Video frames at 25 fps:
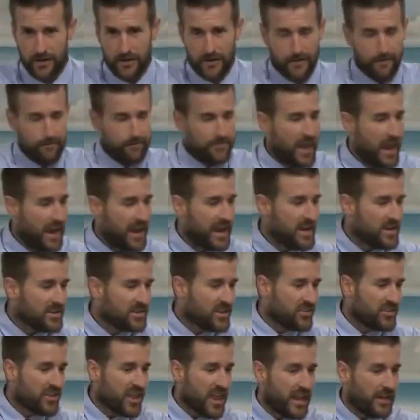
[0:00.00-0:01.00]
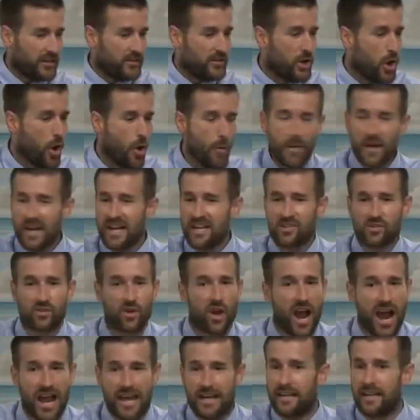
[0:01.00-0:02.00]
Now here's the thing, nobody's
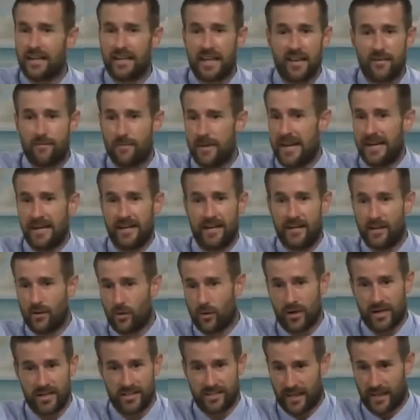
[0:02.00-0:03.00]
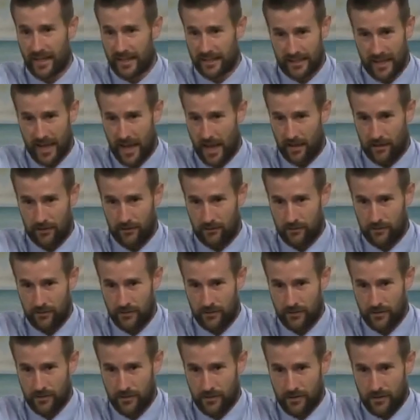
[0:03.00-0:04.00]
trying to give me any degrees like that.
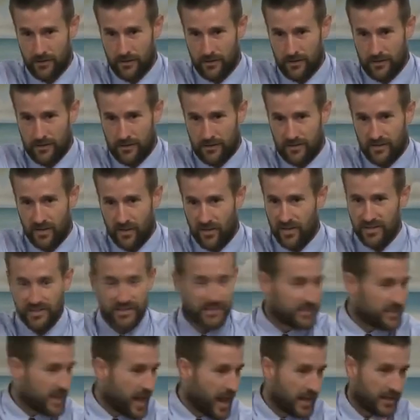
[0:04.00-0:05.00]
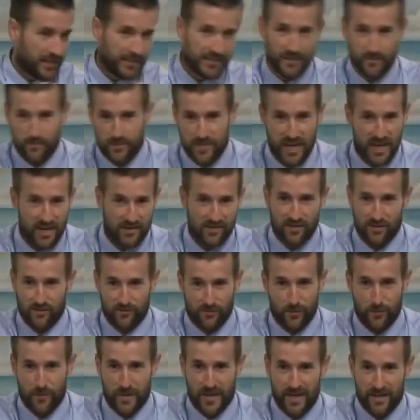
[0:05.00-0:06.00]
So this is not a temptation for
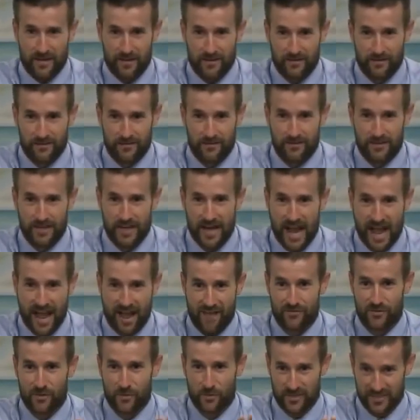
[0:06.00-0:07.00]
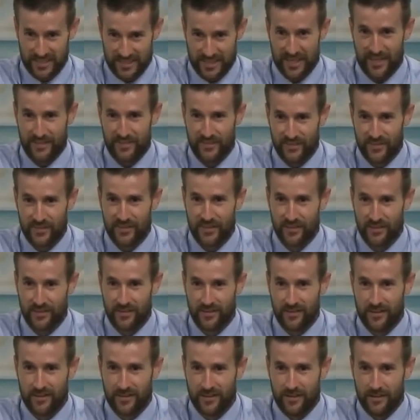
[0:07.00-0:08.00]
me that I have to resist.
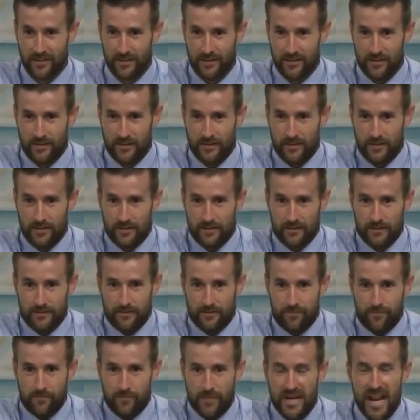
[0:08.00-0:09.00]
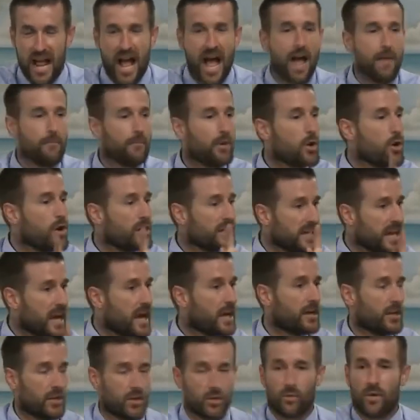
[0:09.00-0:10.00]
But I'm going down on
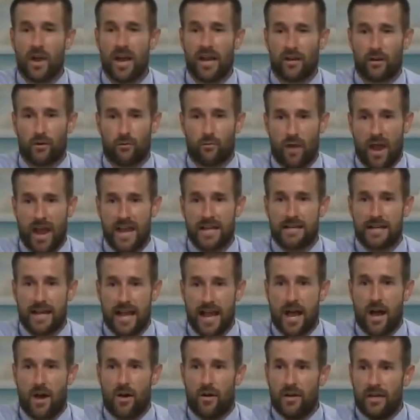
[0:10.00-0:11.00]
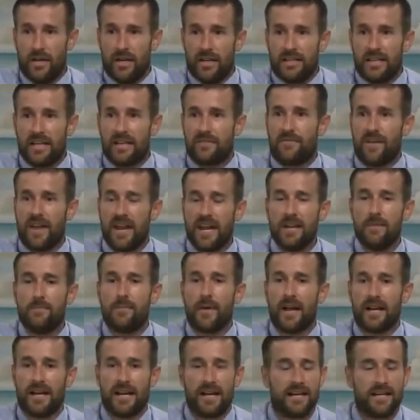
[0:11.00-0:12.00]
the record right now that if
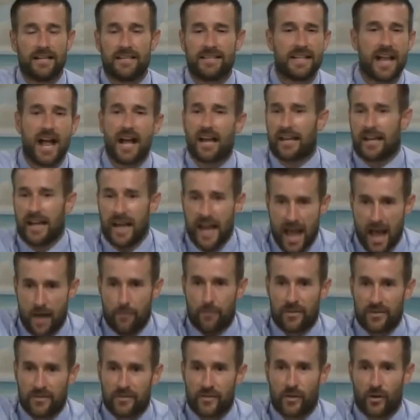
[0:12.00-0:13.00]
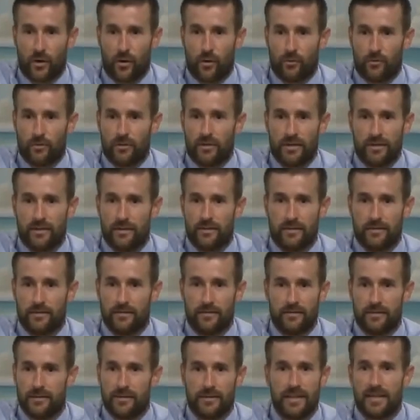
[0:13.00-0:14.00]
anybody, and it's not going to happen, so
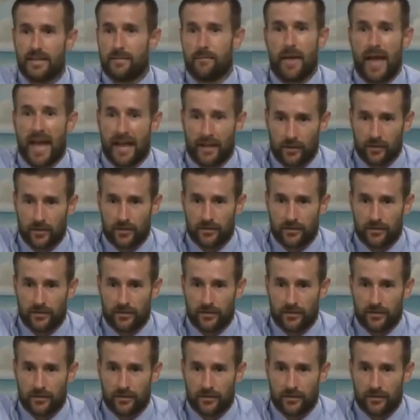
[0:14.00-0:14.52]
it doesn't matter.